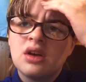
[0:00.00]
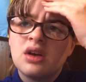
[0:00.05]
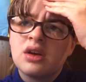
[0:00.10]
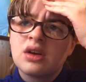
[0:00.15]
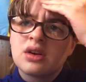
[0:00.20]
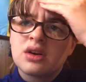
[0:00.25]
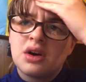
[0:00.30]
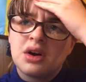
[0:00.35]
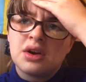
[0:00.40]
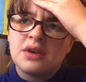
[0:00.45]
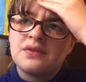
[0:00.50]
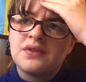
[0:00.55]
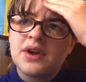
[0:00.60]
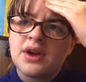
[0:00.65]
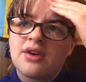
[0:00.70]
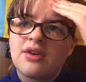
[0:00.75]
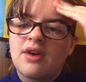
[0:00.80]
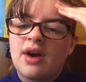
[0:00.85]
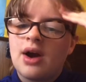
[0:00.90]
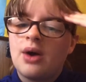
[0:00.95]
kind of
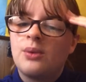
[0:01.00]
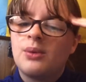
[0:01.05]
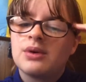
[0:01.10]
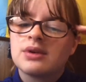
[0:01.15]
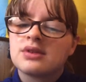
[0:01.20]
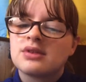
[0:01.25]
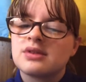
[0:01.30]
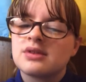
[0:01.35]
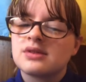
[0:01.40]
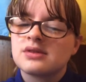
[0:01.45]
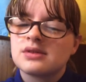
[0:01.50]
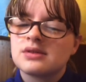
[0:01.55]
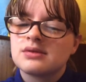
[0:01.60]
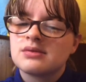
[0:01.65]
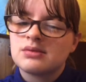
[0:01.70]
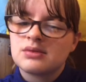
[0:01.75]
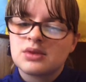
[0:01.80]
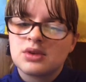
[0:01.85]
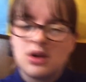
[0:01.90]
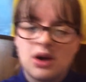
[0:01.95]
figure out what's
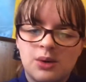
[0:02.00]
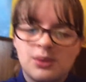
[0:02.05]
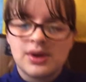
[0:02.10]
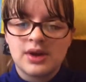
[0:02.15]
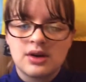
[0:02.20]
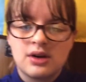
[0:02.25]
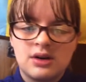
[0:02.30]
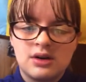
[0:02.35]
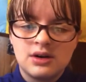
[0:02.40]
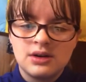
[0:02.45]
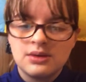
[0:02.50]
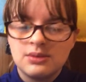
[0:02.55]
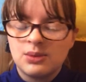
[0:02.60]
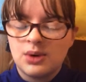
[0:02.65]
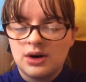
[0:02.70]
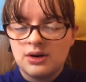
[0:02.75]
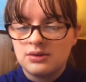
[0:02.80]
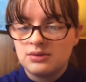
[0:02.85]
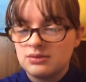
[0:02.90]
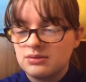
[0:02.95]
going on.
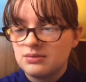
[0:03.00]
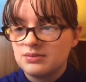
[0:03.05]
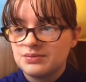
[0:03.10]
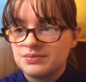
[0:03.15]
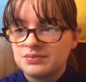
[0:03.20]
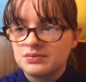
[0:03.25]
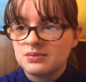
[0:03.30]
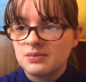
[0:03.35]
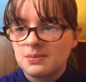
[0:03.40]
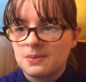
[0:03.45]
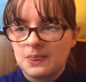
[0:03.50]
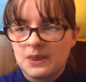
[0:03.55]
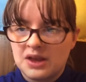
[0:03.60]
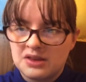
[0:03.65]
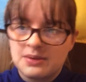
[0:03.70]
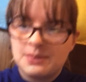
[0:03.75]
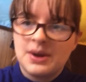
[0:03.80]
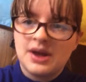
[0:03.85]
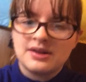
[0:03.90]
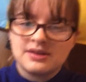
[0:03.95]
Well, it
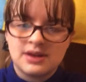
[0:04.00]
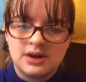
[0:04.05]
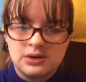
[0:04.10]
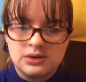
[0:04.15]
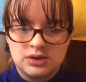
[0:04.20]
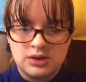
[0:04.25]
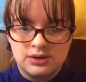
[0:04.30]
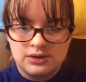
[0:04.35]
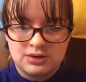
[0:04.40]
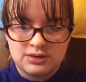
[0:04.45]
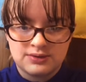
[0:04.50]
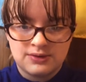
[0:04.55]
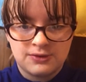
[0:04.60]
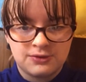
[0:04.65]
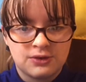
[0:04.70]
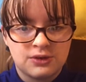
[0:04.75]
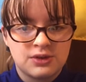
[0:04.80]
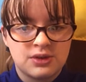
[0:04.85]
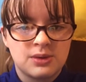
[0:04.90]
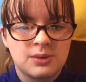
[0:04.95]
depends how close to the
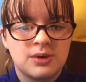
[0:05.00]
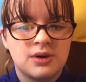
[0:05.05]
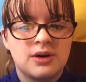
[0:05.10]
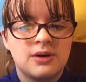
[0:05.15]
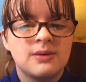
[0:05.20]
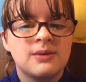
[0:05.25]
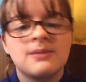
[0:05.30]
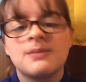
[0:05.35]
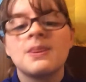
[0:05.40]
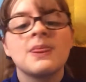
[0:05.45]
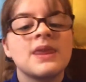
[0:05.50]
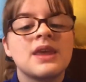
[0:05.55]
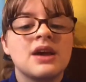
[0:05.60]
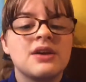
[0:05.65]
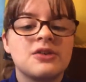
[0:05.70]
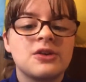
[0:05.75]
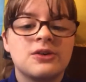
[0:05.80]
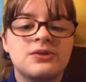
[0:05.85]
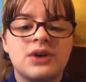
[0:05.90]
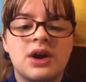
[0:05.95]
front you are. If
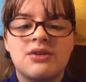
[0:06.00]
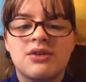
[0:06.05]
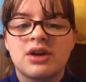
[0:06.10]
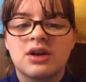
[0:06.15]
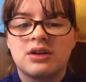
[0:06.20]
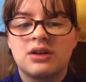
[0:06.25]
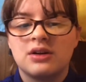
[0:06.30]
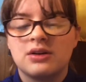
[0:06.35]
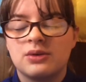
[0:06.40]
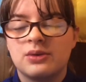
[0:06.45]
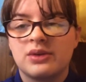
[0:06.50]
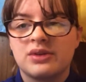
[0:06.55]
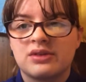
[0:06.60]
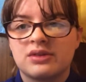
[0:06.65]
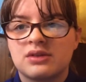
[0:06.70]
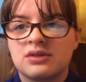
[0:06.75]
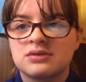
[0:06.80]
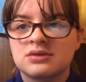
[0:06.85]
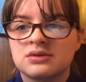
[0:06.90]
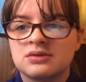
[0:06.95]
you're very close,
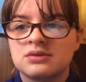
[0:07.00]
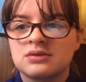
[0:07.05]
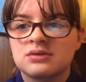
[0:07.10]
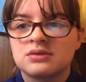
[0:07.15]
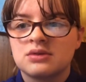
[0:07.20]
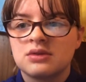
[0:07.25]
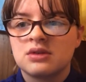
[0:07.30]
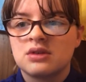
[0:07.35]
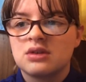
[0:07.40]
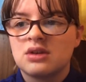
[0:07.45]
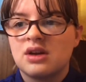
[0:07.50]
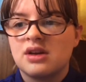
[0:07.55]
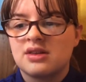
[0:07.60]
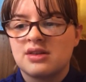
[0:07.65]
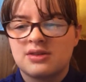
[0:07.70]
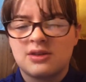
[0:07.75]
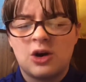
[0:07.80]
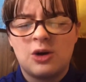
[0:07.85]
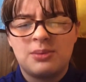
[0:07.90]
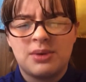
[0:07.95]
it
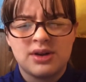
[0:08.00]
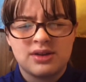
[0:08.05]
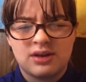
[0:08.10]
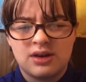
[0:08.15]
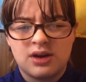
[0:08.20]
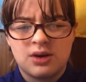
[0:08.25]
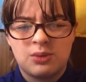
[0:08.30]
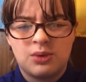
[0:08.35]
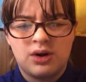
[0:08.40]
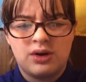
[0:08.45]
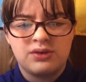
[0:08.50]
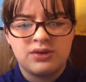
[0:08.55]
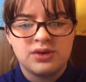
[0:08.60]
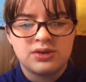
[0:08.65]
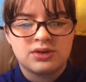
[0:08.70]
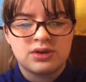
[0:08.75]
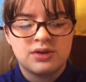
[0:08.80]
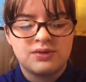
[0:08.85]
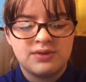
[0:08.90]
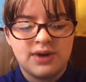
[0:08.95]
still might take a while for you to
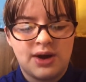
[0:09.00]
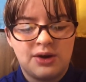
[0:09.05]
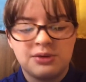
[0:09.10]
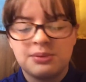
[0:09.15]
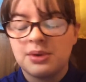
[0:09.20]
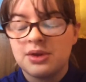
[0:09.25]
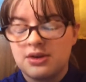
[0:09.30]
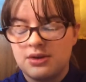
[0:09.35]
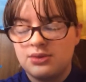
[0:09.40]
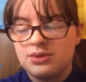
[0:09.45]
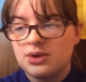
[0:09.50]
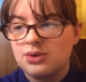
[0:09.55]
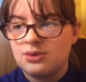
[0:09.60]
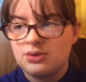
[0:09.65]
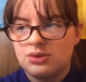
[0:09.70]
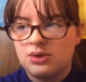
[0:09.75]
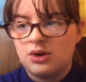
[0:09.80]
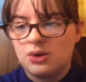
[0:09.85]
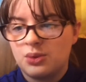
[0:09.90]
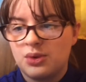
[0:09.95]
come round, but you do
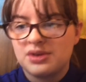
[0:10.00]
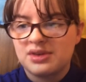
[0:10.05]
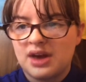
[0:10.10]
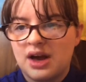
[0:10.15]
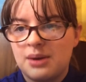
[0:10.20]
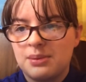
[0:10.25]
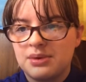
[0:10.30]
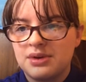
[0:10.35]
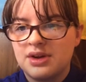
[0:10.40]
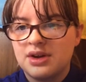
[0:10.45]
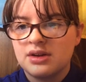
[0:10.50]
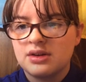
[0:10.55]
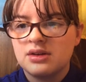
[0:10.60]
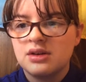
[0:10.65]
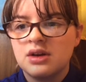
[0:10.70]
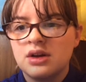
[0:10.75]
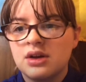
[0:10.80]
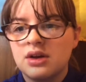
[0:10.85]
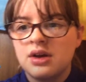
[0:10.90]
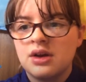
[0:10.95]
know what's happening.
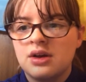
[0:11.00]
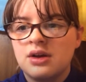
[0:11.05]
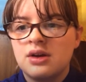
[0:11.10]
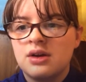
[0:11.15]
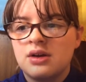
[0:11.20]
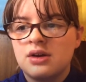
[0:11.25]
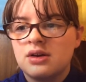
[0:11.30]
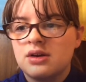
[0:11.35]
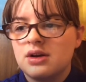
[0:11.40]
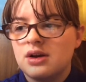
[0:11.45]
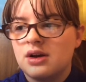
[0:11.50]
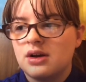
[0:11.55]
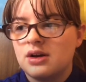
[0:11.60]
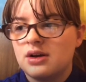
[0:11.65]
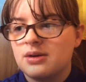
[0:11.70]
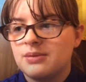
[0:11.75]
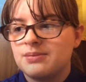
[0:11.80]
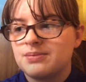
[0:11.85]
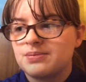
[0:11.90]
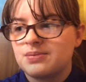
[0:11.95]

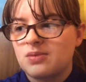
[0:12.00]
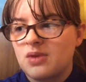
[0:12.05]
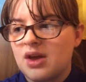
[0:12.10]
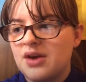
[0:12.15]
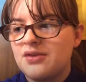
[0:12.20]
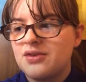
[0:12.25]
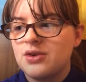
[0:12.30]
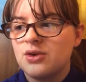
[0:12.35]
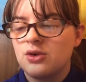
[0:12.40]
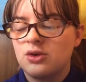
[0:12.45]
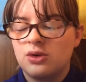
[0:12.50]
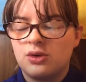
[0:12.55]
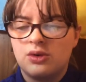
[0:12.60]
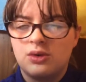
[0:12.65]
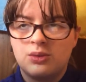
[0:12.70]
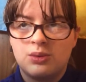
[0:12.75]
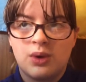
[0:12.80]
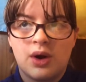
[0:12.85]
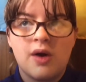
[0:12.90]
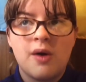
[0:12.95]
If you
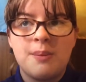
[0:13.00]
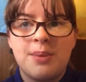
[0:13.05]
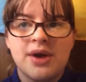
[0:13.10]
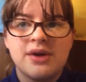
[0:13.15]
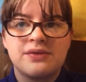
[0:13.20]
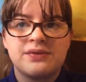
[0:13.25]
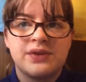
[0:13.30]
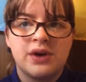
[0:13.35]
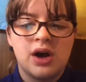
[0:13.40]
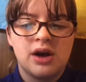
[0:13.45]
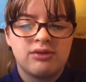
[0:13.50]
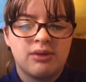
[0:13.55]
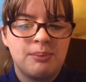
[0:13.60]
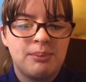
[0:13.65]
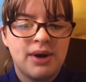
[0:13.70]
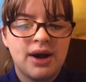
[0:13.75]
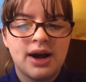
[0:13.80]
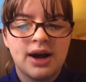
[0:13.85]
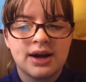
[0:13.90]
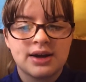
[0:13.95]
were a bit further
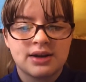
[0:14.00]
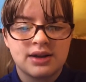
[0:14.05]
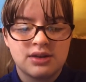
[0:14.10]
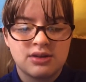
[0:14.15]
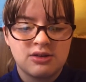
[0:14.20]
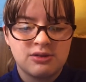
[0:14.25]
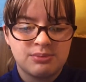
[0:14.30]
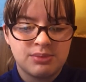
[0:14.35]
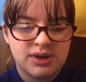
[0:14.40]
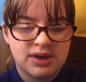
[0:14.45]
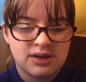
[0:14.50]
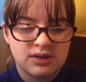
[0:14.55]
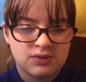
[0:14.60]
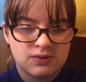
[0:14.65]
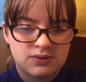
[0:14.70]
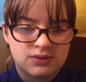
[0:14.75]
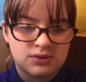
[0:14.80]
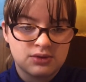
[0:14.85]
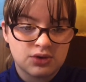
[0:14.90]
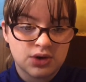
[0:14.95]
back and you've
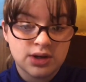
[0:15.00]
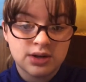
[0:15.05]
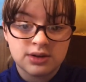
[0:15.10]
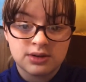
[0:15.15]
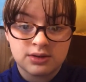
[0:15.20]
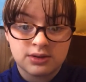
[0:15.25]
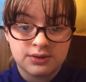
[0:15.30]
been triggered to